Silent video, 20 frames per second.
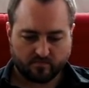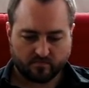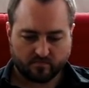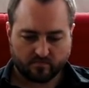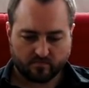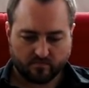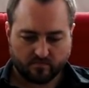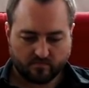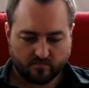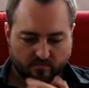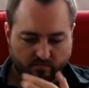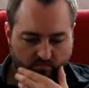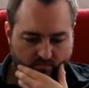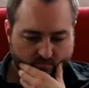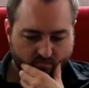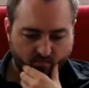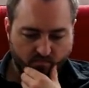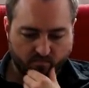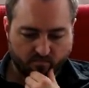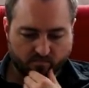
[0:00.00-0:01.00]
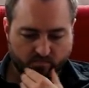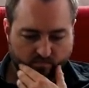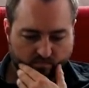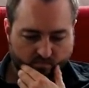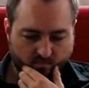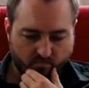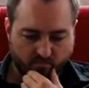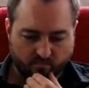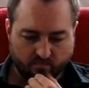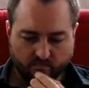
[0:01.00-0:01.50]

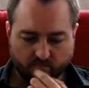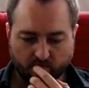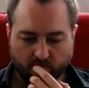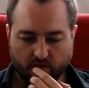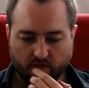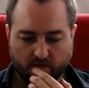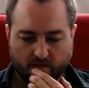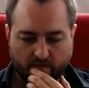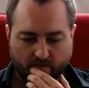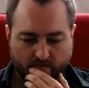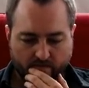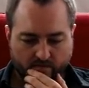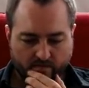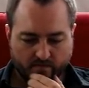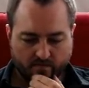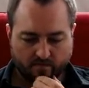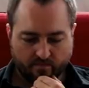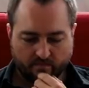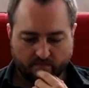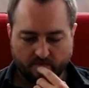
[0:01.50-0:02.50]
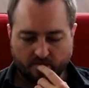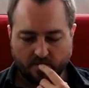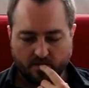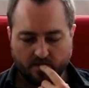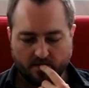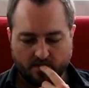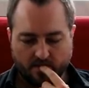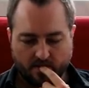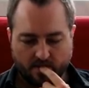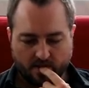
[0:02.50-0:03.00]

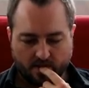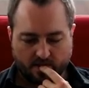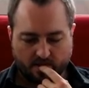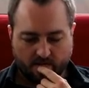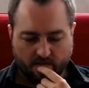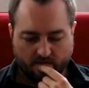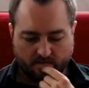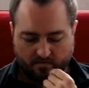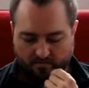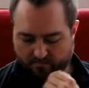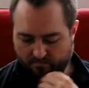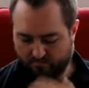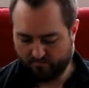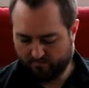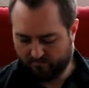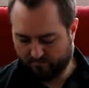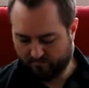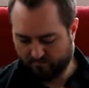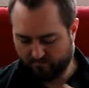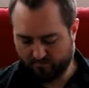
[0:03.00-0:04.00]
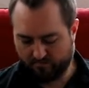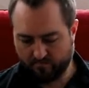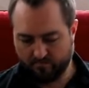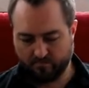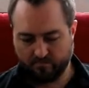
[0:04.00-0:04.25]
The person shown says nothing.